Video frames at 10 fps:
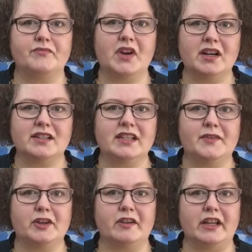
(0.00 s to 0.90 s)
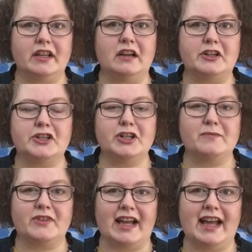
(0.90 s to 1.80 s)
but if you're in a yarn
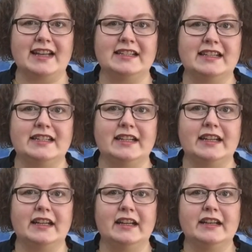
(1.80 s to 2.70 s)
shop for hand knitting,